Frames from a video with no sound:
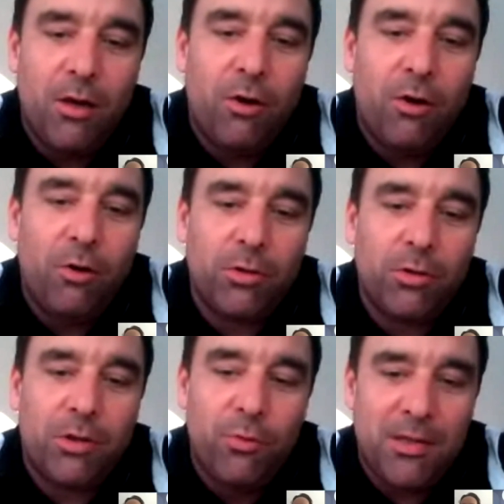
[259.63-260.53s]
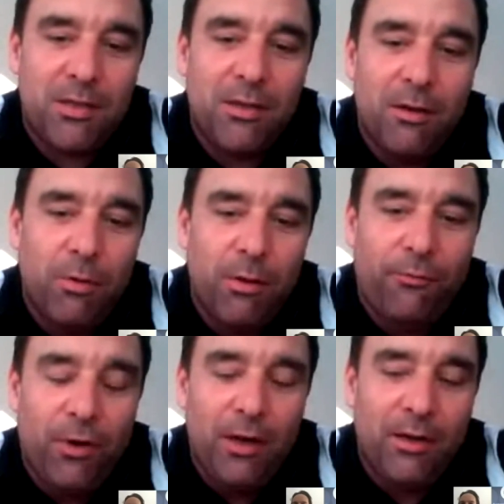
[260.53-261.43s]
a hotel in
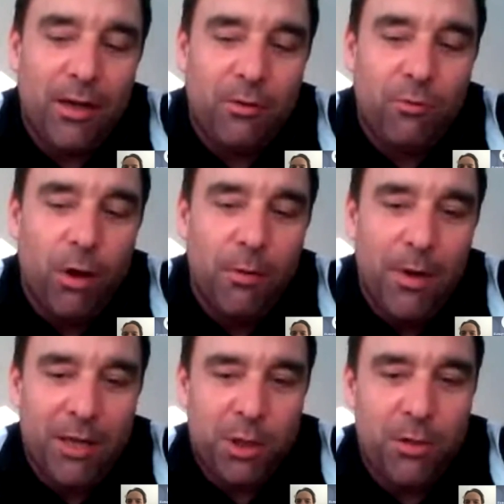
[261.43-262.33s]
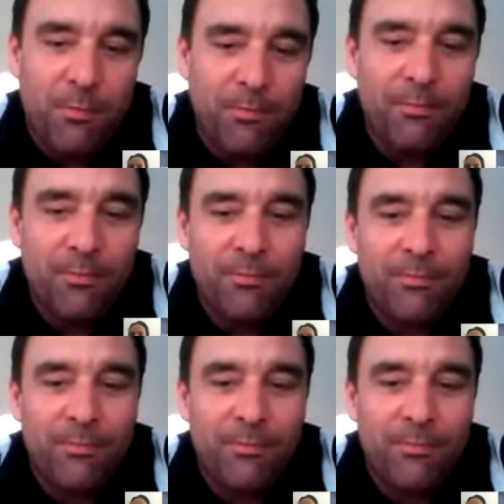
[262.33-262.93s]
Budapest with the feeling that you won a match.